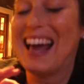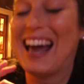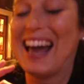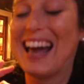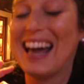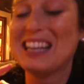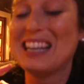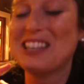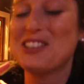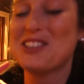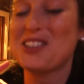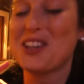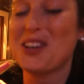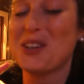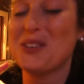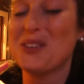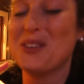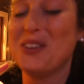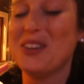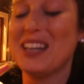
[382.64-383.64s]
And
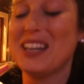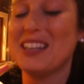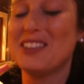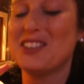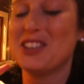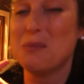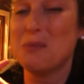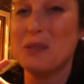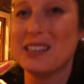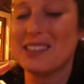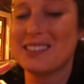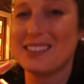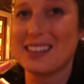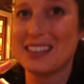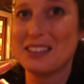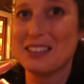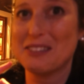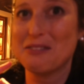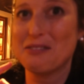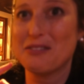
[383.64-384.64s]
so it took me a
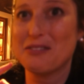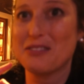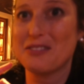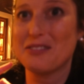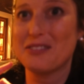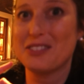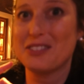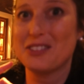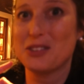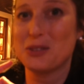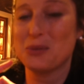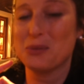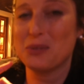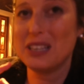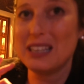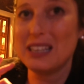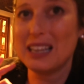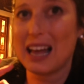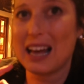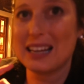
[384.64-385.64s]
second to
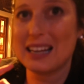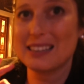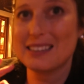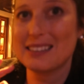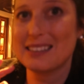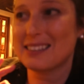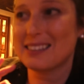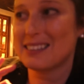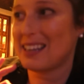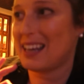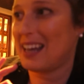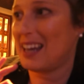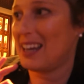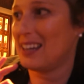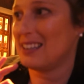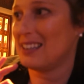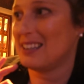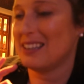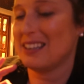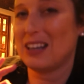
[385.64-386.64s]
realize,
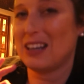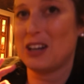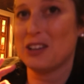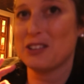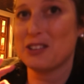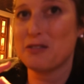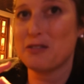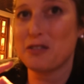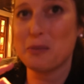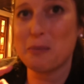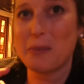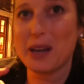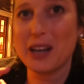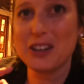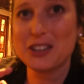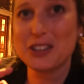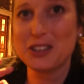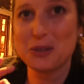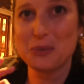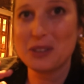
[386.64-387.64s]
and also for
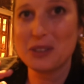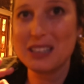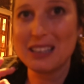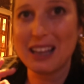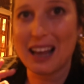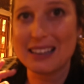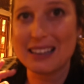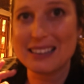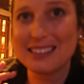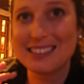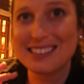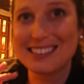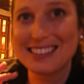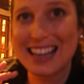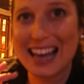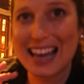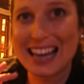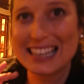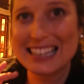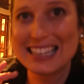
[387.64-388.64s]
Mair to realize,
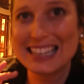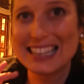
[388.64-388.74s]
that